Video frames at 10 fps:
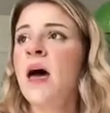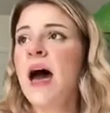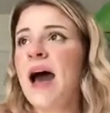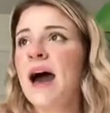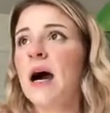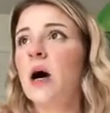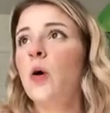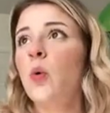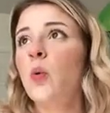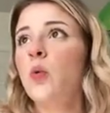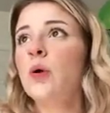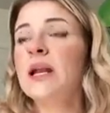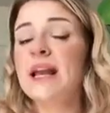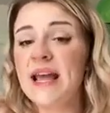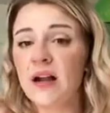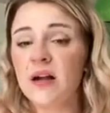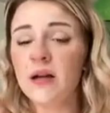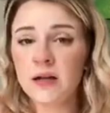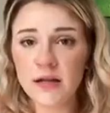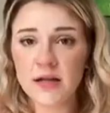how
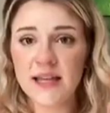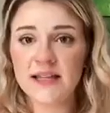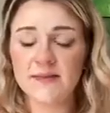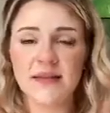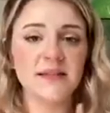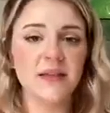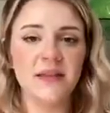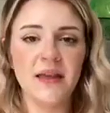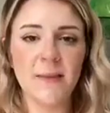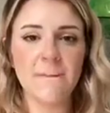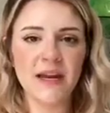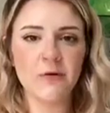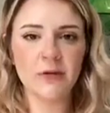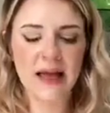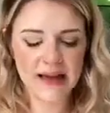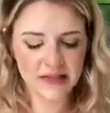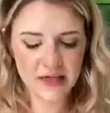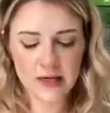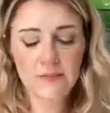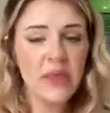Nair is basically like a mini
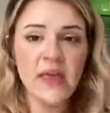relaxer.